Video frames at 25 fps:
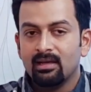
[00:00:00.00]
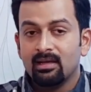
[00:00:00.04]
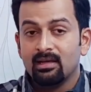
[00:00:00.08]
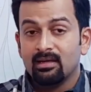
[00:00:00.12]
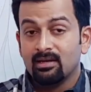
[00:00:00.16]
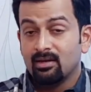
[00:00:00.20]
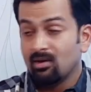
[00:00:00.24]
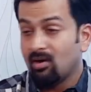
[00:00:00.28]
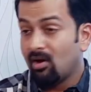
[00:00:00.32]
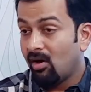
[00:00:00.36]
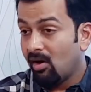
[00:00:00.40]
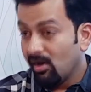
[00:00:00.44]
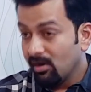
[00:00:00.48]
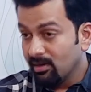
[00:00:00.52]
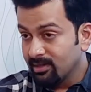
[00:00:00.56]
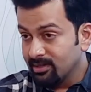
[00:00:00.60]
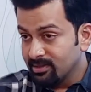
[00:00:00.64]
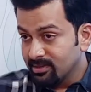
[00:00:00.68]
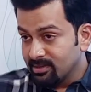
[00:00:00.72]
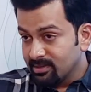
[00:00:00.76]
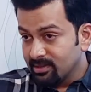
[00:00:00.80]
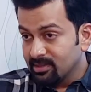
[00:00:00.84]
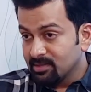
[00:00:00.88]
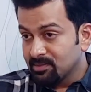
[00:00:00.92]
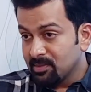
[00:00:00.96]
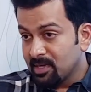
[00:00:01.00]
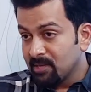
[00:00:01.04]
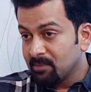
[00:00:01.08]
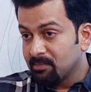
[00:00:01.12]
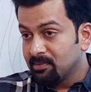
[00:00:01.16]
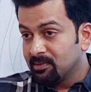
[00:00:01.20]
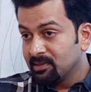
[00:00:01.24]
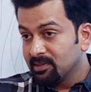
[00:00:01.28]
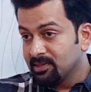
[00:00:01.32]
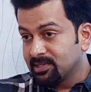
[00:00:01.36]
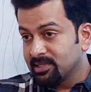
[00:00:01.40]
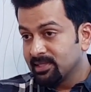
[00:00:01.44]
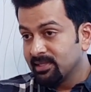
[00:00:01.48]
Right. Now, all this is my
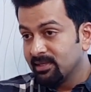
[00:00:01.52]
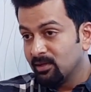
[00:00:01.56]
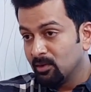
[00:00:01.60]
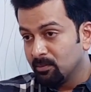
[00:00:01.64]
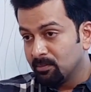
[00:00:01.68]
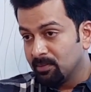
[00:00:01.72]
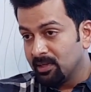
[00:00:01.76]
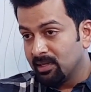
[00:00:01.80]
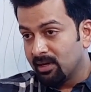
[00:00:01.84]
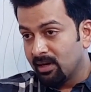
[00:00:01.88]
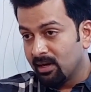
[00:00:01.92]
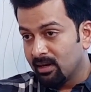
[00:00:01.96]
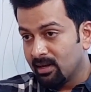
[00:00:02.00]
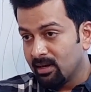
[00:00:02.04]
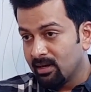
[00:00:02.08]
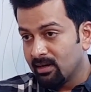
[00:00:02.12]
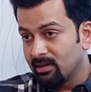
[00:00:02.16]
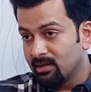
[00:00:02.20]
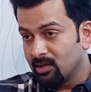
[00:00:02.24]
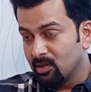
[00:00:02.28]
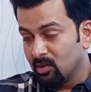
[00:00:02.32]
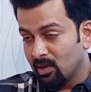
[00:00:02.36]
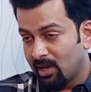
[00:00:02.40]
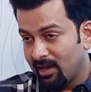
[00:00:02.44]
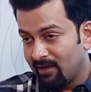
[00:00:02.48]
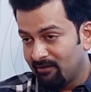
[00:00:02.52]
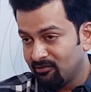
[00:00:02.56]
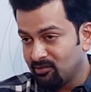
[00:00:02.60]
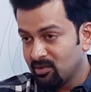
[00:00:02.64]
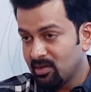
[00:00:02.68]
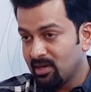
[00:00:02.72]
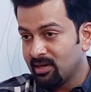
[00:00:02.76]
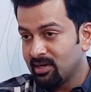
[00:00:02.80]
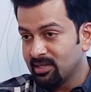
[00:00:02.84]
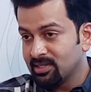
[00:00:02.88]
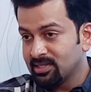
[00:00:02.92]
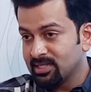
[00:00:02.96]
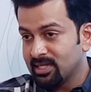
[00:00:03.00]
personal opinion, of and course. You have to
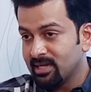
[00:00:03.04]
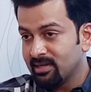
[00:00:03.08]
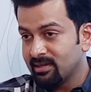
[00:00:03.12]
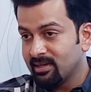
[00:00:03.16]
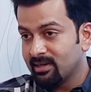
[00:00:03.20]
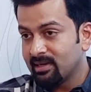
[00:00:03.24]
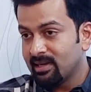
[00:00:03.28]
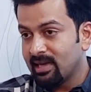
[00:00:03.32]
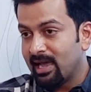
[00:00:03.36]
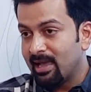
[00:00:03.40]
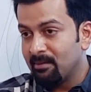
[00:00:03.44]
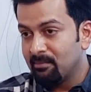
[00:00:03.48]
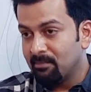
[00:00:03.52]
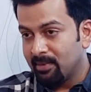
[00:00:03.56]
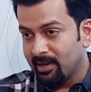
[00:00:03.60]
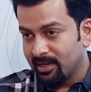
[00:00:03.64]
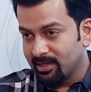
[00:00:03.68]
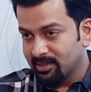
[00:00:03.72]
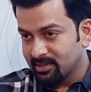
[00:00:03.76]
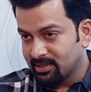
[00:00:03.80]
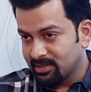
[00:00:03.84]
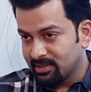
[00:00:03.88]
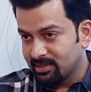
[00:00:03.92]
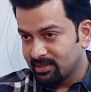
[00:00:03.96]
understand that I'm biased.